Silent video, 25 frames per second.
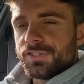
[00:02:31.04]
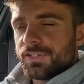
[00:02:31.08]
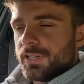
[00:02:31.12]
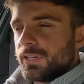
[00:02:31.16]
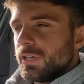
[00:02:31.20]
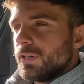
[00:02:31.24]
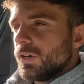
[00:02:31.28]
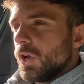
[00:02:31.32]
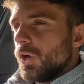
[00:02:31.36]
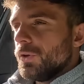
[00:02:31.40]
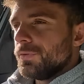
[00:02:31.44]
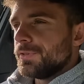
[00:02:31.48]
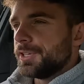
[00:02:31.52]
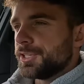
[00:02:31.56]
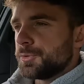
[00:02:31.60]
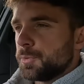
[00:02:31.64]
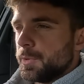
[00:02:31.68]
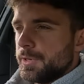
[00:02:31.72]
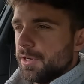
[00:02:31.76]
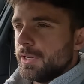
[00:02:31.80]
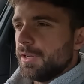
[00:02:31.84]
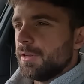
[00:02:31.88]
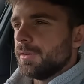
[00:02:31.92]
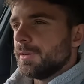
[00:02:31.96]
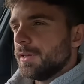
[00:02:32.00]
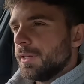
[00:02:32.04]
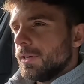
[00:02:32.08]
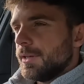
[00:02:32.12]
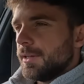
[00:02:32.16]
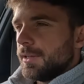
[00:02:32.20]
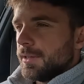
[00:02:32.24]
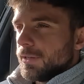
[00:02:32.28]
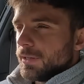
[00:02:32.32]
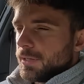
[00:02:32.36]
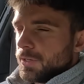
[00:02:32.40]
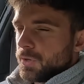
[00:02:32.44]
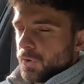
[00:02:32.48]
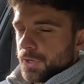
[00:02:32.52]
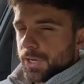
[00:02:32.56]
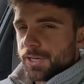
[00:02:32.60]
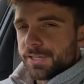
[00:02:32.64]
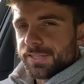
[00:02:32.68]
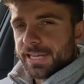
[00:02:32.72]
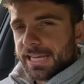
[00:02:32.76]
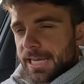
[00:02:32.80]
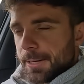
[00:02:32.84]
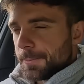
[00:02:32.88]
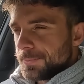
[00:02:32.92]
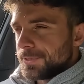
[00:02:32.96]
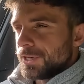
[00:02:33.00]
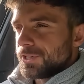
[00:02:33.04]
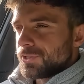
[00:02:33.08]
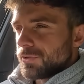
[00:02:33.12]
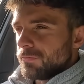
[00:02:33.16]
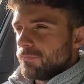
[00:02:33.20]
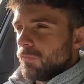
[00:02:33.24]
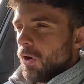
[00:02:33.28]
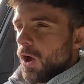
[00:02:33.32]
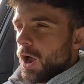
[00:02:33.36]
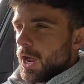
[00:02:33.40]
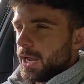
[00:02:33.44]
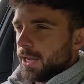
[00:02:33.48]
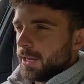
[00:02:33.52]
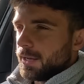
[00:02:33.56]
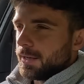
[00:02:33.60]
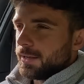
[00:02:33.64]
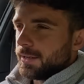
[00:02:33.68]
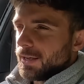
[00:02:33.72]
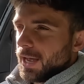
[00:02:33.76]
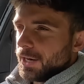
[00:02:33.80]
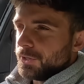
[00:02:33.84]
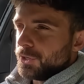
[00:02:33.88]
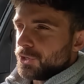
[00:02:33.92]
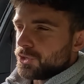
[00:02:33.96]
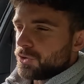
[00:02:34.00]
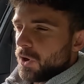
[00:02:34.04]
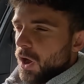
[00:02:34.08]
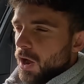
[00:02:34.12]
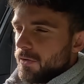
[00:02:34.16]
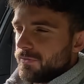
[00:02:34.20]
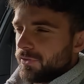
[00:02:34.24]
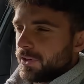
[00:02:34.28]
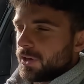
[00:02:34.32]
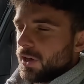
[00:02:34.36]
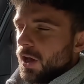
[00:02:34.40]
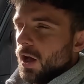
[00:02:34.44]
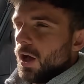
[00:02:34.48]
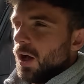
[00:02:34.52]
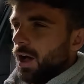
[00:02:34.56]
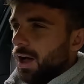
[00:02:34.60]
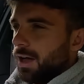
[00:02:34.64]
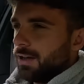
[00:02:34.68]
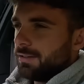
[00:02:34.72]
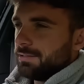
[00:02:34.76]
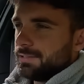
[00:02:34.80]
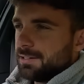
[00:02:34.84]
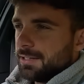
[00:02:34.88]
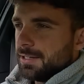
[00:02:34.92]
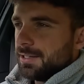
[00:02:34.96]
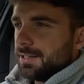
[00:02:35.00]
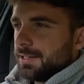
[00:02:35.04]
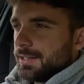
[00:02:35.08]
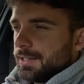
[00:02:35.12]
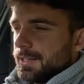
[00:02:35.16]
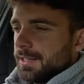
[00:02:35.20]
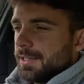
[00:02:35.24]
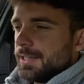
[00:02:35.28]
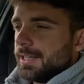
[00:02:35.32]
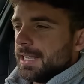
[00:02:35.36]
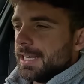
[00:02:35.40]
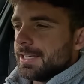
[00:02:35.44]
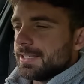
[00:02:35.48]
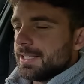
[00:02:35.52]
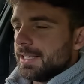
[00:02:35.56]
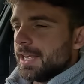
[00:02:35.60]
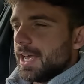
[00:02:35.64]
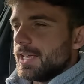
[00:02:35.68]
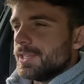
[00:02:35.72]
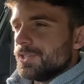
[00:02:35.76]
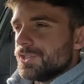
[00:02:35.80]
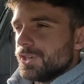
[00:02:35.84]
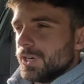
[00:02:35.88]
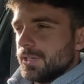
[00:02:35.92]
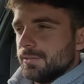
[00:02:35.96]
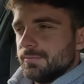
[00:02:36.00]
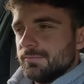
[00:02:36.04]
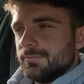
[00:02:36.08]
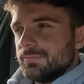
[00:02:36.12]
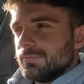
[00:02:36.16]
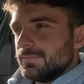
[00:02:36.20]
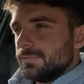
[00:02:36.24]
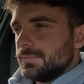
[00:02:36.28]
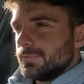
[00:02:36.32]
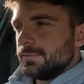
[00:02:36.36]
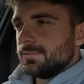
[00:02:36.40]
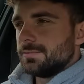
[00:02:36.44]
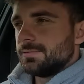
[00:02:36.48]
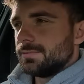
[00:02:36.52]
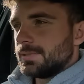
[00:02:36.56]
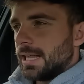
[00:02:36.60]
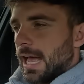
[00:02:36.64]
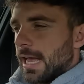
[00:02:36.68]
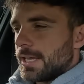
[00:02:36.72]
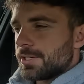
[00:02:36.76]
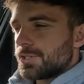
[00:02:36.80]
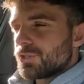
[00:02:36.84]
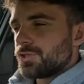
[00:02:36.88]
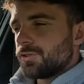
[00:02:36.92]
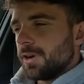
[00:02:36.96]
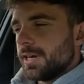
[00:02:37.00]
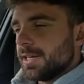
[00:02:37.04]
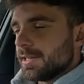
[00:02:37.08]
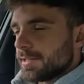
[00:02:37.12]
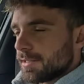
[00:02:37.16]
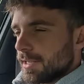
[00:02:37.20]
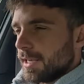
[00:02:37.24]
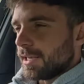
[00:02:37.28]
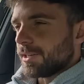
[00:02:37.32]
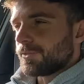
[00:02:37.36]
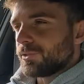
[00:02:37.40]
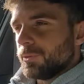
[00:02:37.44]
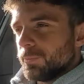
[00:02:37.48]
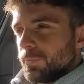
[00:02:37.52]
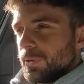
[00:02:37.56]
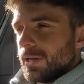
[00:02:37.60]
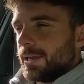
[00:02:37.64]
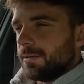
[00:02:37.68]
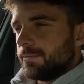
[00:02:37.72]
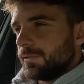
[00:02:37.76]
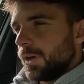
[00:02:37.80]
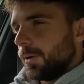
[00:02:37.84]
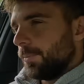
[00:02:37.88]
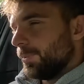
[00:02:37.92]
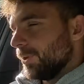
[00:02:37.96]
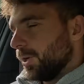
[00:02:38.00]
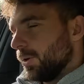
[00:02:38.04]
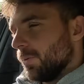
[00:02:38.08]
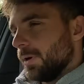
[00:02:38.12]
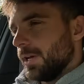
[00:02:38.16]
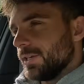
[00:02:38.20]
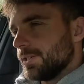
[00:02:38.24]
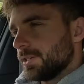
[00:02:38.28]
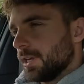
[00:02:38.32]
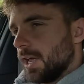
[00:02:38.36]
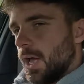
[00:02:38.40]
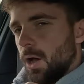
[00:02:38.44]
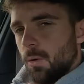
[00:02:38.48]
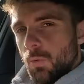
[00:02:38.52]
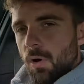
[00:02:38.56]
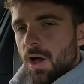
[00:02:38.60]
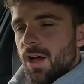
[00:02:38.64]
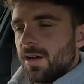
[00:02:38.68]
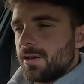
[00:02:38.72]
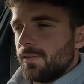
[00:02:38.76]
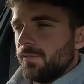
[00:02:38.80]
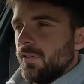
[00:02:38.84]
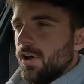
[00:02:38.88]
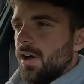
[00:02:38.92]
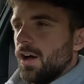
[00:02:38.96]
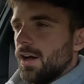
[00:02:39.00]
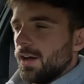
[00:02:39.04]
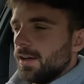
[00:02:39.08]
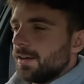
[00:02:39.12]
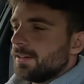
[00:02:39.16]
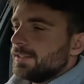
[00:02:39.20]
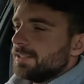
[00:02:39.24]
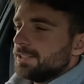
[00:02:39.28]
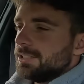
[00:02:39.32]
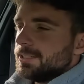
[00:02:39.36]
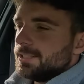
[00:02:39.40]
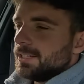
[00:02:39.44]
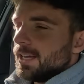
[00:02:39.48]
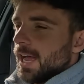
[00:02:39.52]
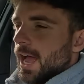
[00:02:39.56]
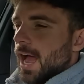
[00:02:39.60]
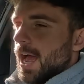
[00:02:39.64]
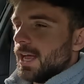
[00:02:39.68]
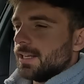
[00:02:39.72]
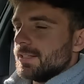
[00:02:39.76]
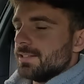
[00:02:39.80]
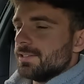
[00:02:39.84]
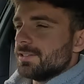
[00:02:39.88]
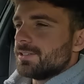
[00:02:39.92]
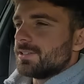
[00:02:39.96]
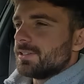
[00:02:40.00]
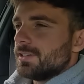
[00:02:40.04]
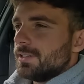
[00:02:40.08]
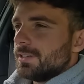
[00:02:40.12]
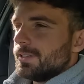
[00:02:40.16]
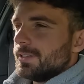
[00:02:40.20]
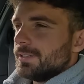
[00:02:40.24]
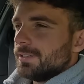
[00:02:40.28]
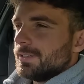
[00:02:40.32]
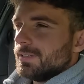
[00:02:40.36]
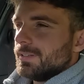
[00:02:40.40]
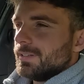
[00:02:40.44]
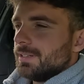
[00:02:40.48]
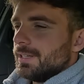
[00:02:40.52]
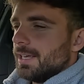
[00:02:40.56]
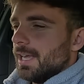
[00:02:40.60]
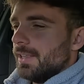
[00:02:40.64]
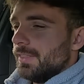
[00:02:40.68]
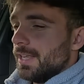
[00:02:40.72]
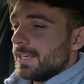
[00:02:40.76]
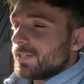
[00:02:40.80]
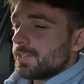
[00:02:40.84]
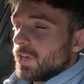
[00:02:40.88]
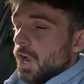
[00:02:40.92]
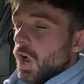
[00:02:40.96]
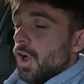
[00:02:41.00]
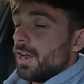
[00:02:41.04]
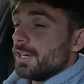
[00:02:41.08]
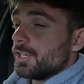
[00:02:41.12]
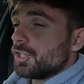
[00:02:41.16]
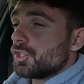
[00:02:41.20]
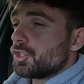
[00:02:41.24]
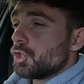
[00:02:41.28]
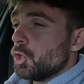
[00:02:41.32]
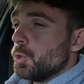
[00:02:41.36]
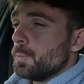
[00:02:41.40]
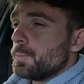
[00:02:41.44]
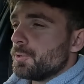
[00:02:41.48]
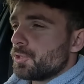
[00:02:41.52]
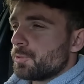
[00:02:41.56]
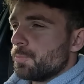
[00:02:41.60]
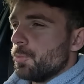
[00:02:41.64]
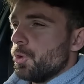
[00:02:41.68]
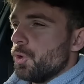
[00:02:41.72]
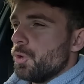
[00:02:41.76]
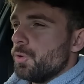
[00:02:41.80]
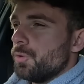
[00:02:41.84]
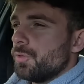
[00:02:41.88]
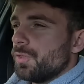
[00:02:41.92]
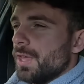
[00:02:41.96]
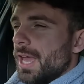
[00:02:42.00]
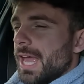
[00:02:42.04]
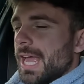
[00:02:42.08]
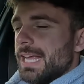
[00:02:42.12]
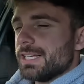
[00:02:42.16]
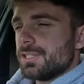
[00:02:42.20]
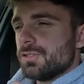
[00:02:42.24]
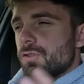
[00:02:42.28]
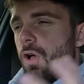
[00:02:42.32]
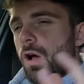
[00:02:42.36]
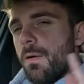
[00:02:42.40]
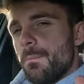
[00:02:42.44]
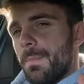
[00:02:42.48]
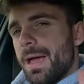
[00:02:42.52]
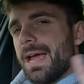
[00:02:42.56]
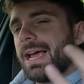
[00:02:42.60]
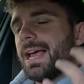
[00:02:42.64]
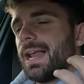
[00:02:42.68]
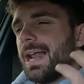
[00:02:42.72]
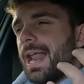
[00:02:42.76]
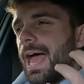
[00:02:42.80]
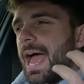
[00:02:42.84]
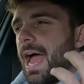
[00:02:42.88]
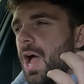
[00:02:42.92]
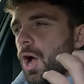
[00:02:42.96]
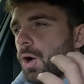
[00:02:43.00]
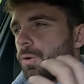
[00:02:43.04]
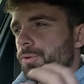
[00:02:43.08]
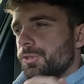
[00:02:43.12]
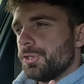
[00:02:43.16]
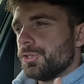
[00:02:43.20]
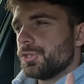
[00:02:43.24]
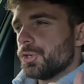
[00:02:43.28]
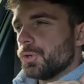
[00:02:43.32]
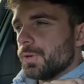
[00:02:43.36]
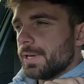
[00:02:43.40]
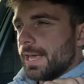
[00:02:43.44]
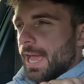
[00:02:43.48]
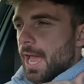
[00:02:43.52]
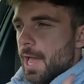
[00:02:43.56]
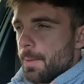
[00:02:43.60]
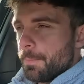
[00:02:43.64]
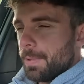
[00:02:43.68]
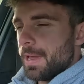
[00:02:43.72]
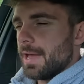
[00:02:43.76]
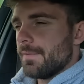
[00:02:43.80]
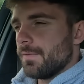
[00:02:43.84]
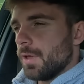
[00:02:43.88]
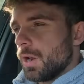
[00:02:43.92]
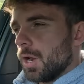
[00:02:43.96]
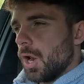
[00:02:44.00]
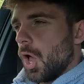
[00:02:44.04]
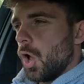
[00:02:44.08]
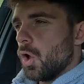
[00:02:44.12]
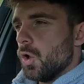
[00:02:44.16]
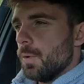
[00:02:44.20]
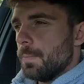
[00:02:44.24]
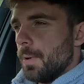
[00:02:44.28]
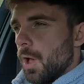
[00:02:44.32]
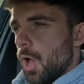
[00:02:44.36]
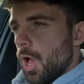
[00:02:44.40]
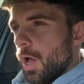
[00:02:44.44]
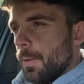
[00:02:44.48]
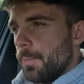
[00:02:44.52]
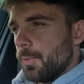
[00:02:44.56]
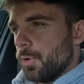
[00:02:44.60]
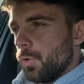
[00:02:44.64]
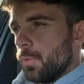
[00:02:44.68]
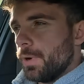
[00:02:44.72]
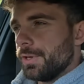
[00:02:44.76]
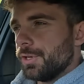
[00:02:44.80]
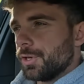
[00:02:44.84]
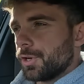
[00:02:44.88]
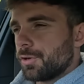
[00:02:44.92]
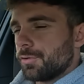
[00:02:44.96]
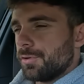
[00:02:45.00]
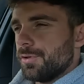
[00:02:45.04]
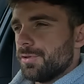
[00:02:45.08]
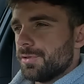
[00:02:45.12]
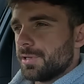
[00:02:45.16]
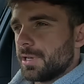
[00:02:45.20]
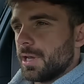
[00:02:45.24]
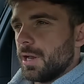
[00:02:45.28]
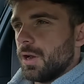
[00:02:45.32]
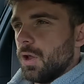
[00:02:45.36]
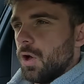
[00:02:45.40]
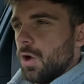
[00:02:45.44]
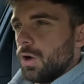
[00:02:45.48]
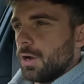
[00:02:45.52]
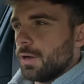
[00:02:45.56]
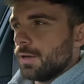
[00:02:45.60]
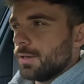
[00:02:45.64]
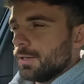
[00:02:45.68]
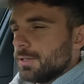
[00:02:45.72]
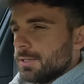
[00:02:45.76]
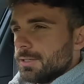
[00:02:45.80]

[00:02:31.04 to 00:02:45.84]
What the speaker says: thing you notice when you got your seating position right and you drive the car is the engine. That straight six from BMW is a work of art, and in this car it's super smooth. It's not mega loud. You do get a bit of a low burble when you're cruising along.